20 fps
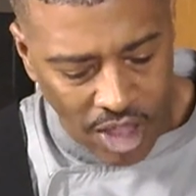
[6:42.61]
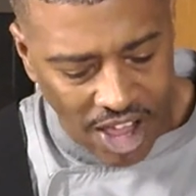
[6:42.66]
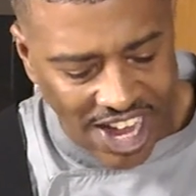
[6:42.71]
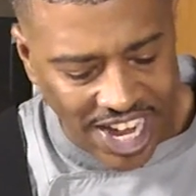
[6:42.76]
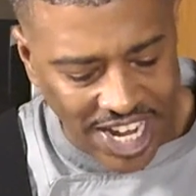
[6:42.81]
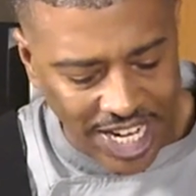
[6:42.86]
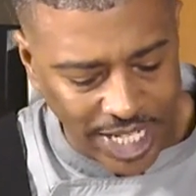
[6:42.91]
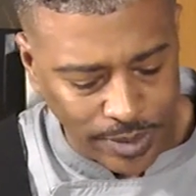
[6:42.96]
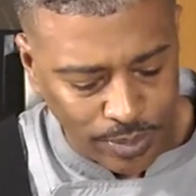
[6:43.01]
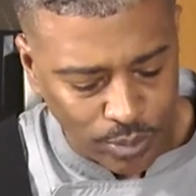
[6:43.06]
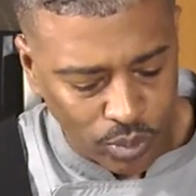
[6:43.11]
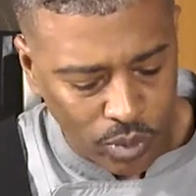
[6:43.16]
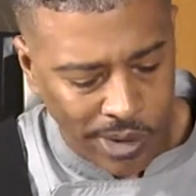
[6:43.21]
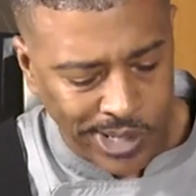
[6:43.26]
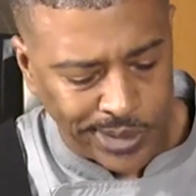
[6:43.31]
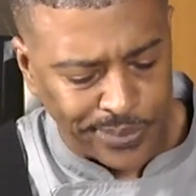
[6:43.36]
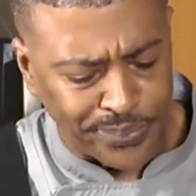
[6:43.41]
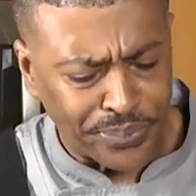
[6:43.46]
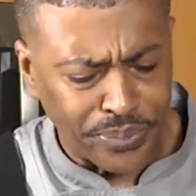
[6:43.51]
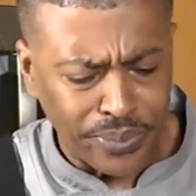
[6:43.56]
And
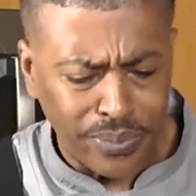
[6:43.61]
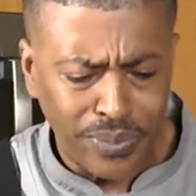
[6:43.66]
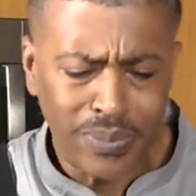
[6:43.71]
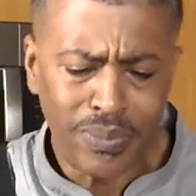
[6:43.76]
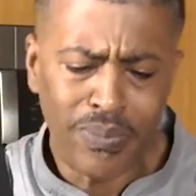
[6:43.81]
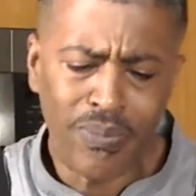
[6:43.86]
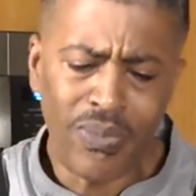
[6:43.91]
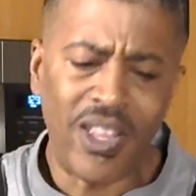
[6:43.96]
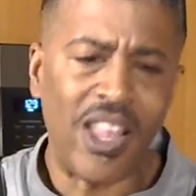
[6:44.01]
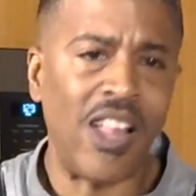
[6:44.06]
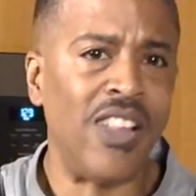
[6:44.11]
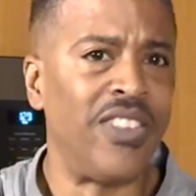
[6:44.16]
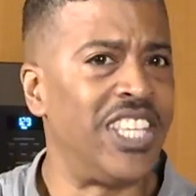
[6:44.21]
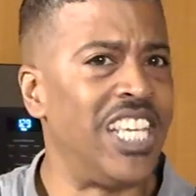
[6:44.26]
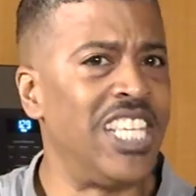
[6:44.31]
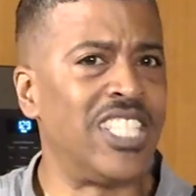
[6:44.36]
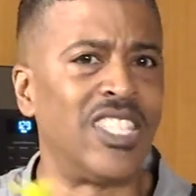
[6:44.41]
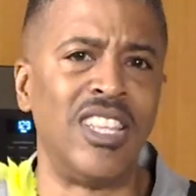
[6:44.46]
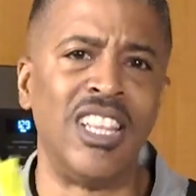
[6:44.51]
these